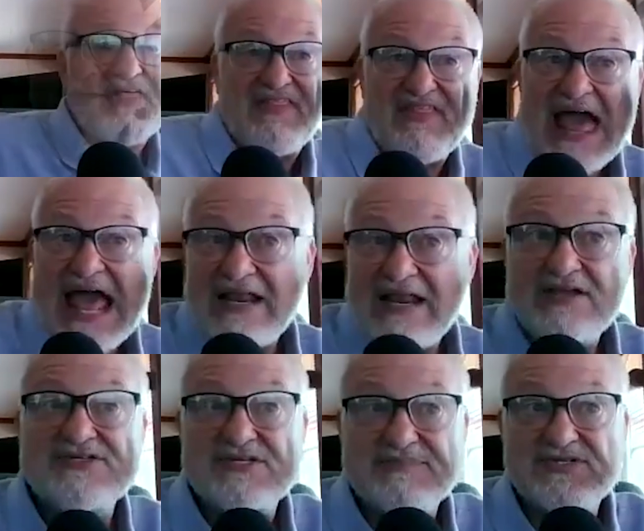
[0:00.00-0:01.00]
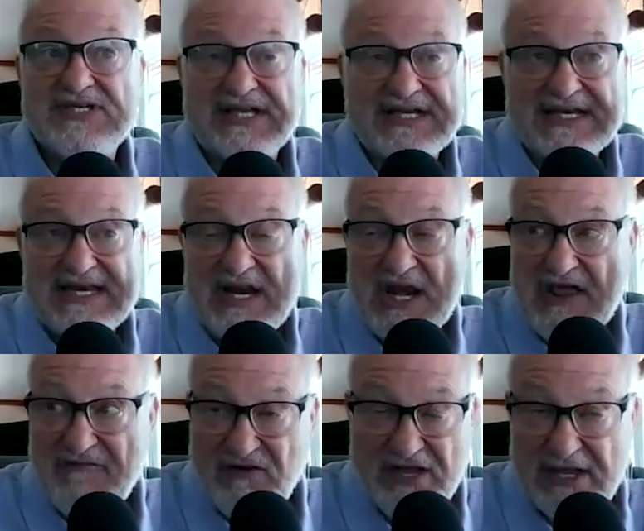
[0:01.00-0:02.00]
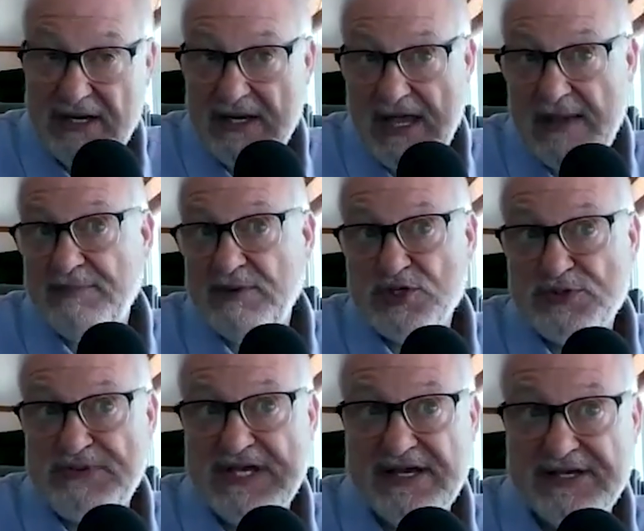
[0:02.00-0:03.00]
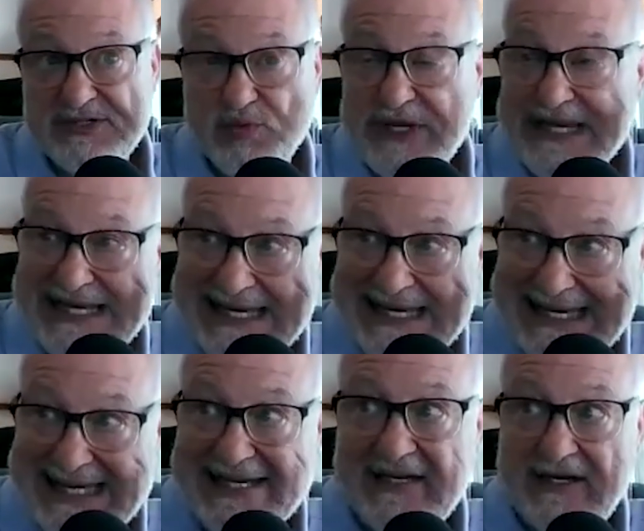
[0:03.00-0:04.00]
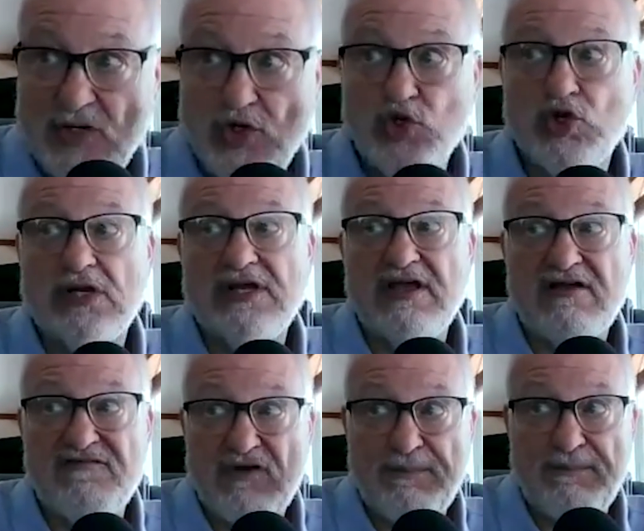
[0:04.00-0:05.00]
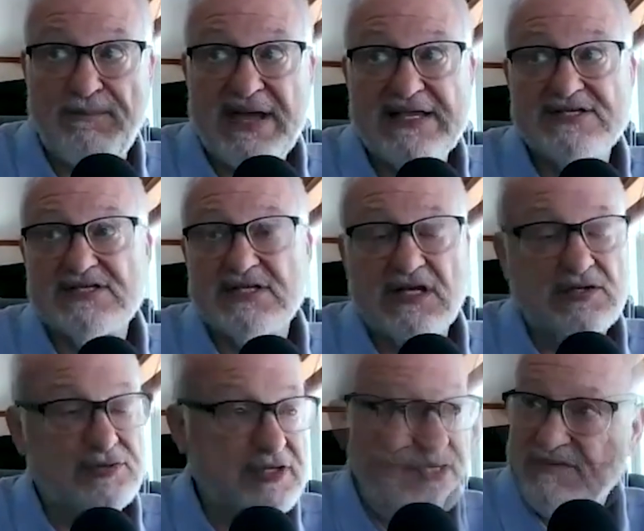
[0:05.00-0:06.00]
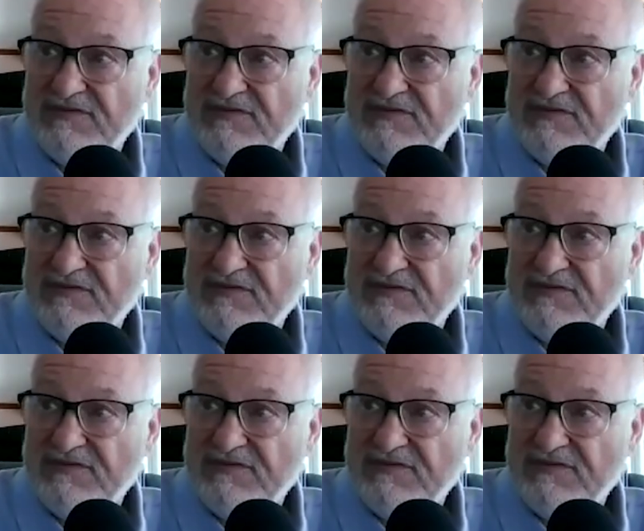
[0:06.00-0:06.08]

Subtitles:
That is some significant numbers because we need nuclear for baseload.